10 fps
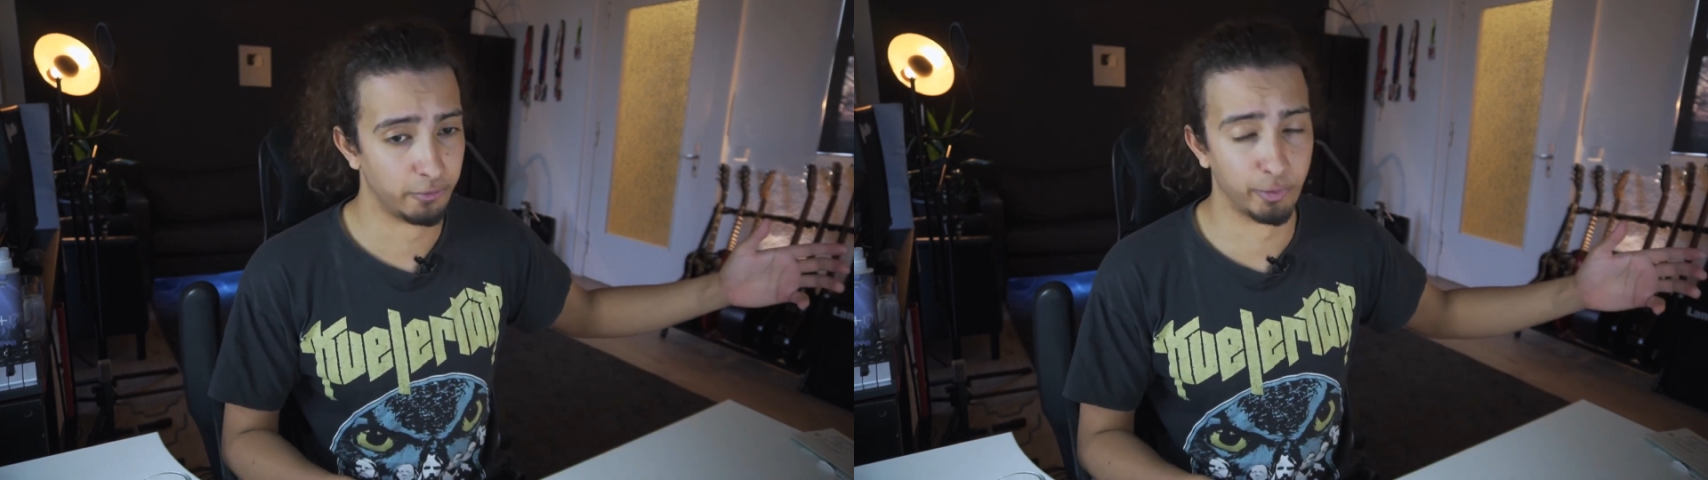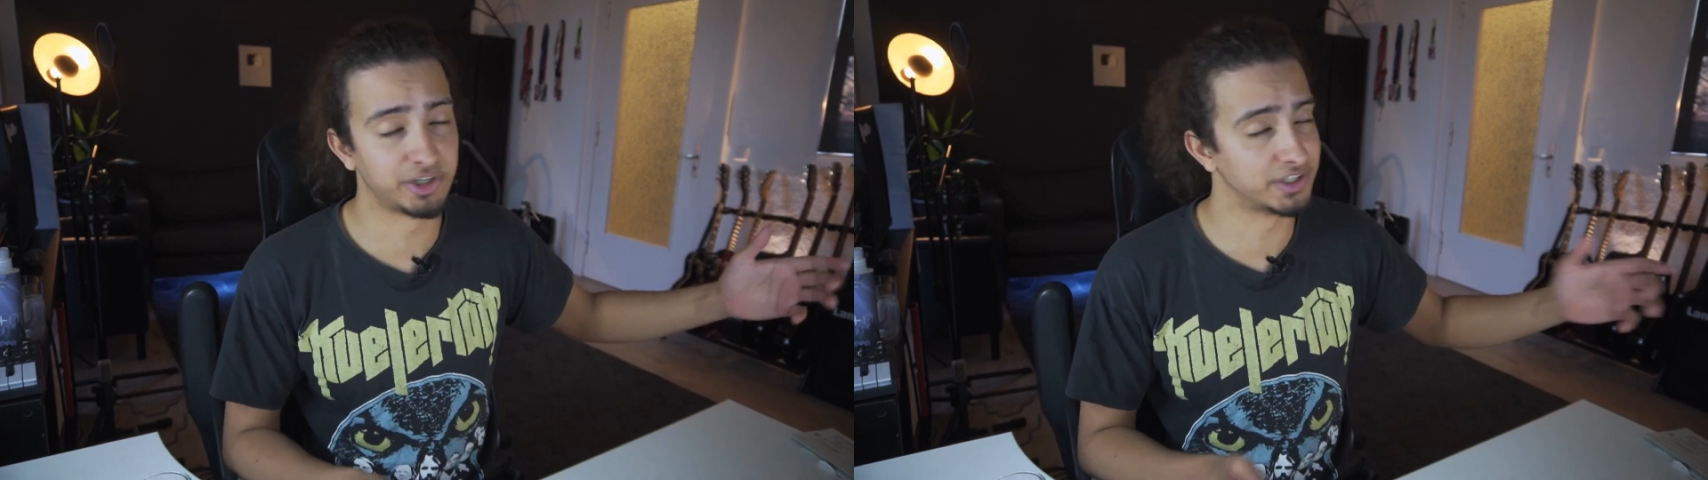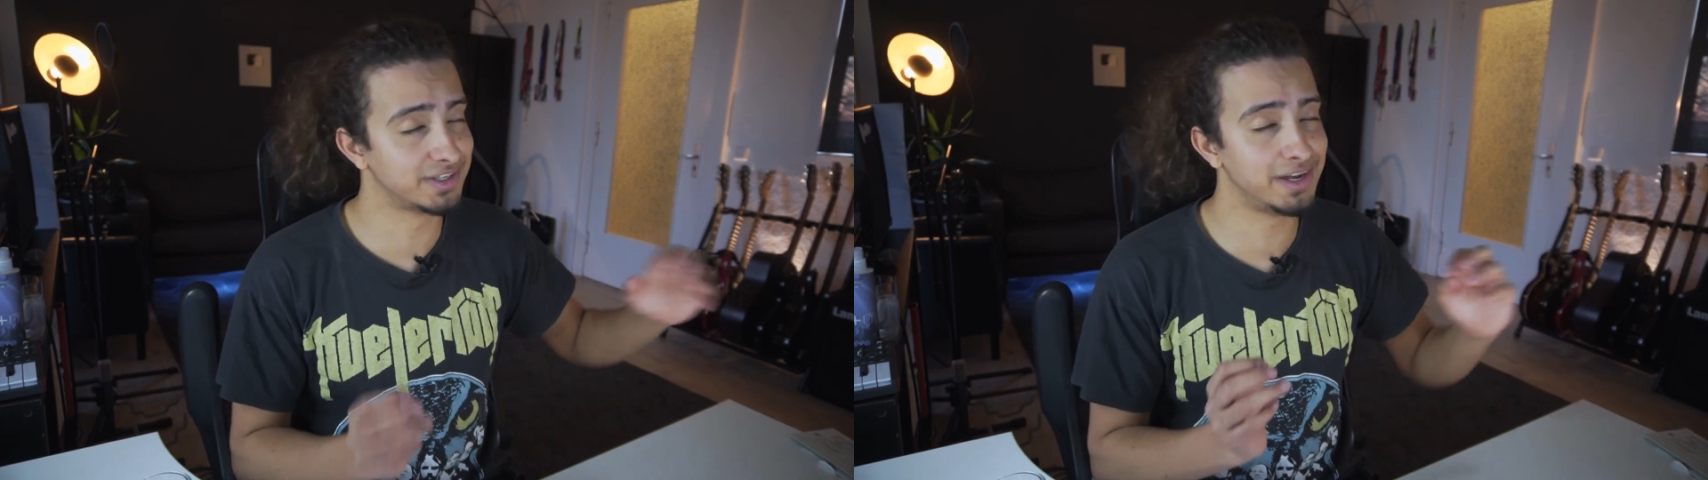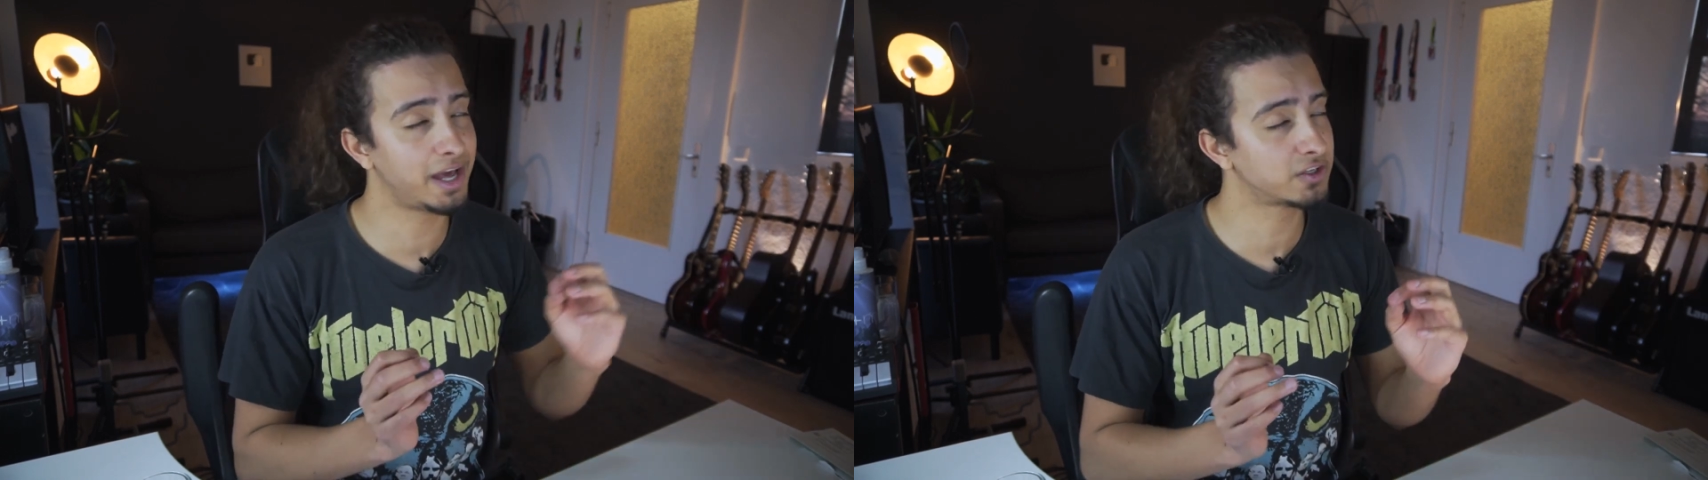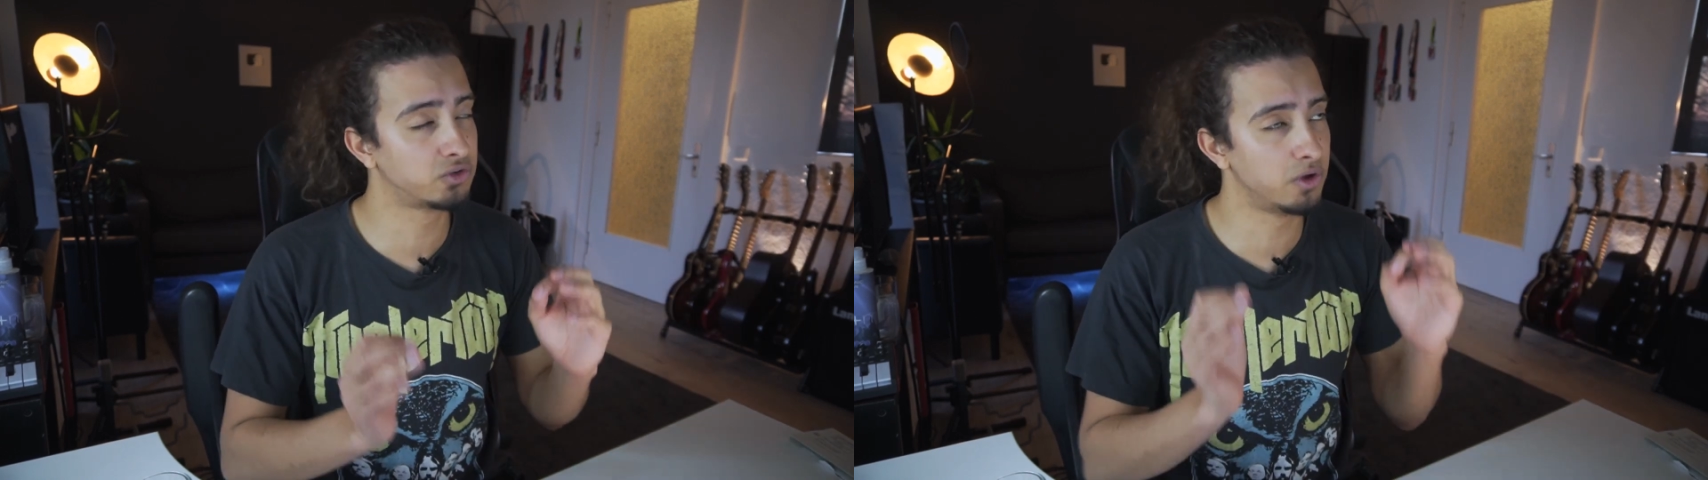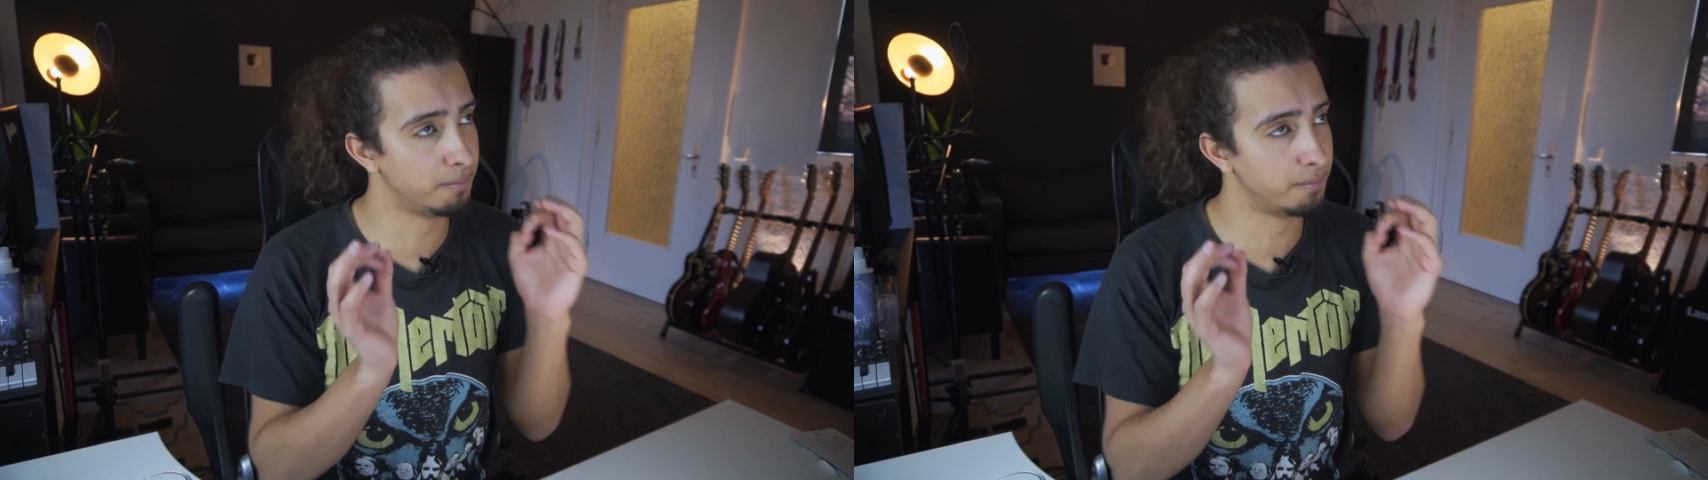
which is next to